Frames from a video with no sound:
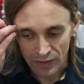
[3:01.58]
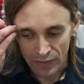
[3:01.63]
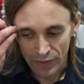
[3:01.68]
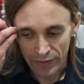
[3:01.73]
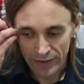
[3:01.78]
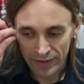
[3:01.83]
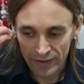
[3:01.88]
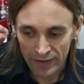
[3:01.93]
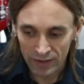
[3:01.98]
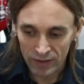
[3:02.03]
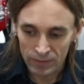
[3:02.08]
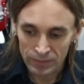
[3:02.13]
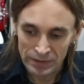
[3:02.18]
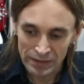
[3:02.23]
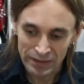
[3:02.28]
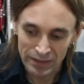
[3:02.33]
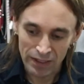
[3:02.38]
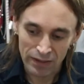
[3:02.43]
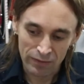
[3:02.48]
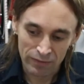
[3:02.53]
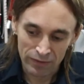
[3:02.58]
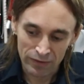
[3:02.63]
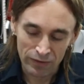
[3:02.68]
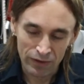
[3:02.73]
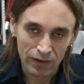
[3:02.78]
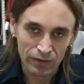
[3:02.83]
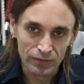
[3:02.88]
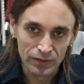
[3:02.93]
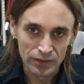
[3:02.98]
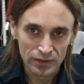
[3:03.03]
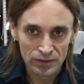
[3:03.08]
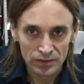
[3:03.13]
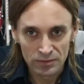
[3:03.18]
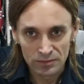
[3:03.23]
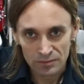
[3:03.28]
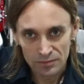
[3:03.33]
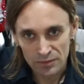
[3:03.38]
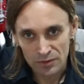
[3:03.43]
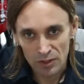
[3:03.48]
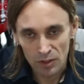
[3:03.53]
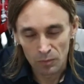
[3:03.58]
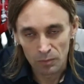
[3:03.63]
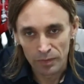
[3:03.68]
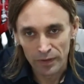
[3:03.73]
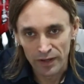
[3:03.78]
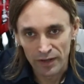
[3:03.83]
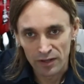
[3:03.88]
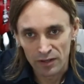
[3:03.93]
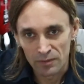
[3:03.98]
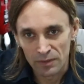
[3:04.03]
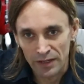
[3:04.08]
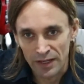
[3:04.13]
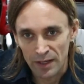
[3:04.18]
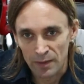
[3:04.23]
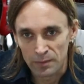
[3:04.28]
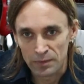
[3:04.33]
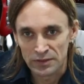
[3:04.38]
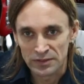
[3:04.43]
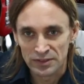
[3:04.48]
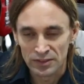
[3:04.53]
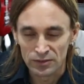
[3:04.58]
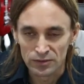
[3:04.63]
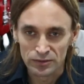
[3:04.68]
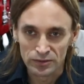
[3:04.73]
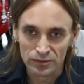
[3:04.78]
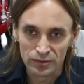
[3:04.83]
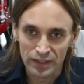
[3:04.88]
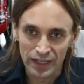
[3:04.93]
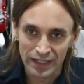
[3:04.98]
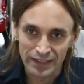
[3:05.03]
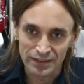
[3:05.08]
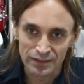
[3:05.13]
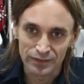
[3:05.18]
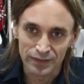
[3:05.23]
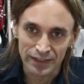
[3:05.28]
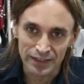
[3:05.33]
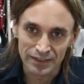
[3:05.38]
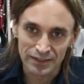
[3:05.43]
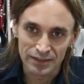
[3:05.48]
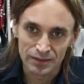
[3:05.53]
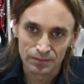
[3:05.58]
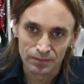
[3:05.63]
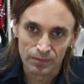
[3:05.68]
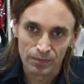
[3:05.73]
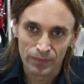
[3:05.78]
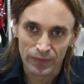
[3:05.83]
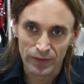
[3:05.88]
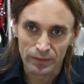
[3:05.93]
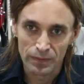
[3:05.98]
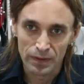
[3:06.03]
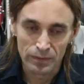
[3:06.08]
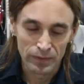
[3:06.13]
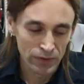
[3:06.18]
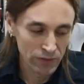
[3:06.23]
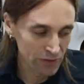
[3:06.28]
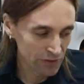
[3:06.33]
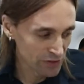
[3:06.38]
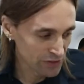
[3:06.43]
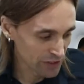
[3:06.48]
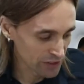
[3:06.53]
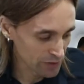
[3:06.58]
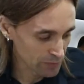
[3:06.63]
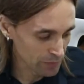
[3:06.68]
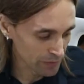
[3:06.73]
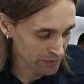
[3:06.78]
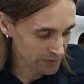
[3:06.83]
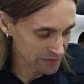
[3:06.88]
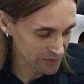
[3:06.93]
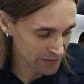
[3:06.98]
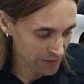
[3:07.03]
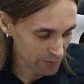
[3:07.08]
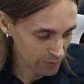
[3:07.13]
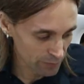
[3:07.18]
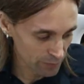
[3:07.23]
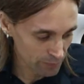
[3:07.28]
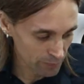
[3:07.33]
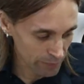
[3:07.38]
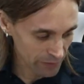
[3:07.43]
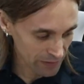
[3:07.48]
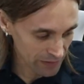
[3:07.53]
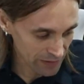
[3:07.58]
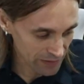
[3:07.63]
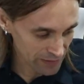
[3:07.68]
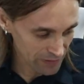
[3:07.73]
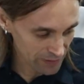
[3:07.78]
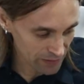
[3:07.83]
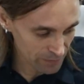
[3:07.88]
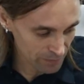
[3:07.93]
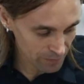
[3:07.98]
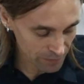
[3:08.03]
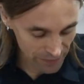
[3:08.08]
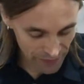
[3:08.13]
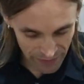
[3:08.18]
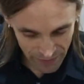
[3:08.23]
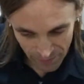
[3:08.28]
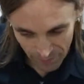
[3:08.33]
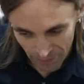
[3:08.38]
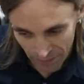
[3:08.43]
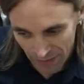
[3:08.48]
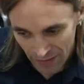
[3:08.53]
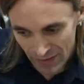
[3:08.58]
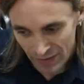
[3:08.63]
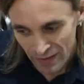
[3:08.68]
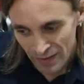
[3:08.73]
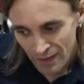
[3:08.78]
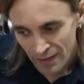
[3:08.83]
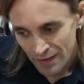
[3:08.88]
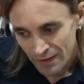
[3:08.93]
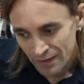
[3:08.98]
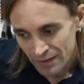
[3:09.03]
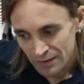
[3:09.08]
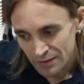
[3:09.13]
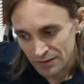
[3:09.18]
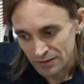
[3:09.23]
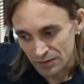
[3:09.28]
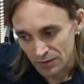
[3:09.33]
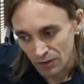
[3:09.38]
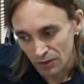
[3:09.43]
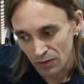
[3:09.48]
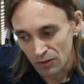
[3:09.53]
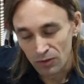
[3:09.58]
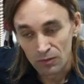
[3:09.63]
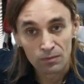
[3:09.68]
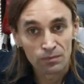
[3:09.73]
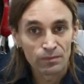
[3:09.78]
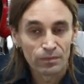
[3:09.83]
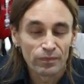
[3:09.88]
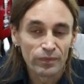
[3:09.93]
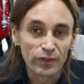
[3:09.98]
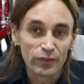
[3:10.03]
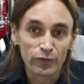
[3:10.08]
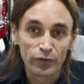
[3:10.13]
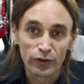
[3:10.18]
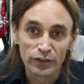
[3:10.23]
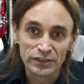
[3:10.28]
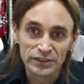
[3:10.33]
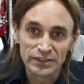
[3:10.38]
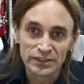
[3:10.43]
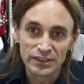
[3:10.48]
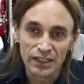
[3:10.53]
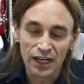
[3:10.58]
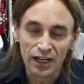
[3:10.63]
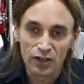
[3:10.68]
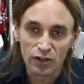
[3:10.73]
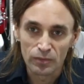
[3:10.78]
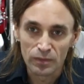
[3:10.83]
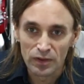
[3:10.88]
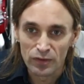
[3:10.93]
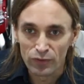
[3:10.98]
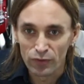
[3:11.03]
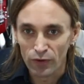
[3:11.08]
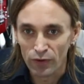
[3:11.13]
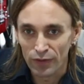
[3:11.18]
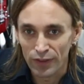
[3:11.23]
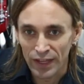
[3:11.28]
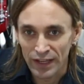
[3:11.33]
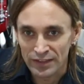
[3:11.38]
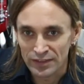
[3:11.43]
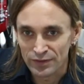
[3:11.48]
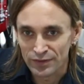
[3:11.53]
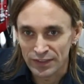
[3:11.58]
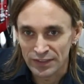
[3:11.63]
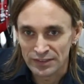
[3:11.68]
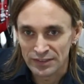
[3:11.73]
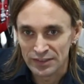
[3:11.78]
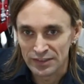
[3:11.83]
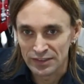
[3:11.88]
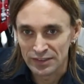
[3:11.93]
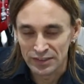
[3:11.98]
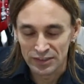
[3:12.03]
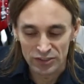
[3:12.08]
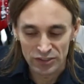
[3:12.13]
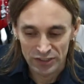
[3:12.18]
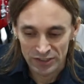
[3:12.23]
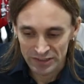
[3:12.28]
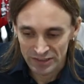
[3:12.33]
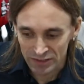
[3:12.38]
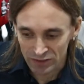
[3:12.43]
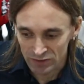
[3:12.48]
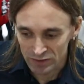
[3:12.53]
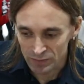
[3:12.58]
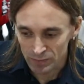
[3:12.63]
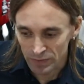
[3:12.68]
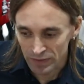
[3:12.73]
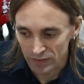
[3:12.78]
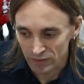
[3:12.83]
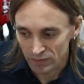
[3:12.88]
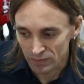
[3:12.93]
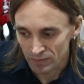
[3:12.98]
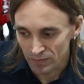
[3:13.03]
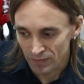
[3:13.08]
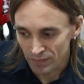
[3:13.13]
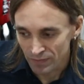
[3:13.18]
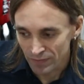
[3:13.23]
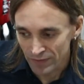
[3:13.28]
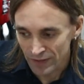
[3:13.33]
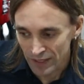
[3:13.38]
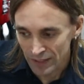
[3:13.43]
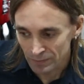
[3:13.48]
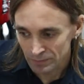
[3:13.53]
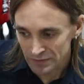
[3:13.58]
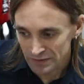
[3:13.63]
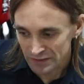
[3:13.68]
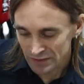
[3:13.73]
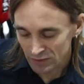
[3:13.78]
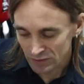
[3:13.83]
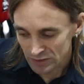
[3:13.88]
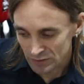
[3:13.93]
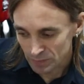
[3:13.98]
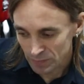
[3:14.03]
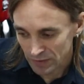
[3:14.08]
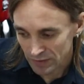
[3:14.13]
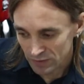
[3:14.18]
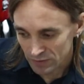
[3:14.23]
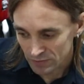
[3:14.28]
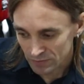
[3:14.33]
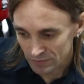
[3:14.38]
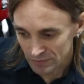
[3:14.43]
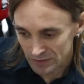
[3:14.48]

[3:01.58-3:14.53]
think in another video I will compare my Kemper sound to the AxeFx. Then maybe you can judge by yourself. But yeah. So the first argument for the AxeFx is it just sounds better. The amp sound better.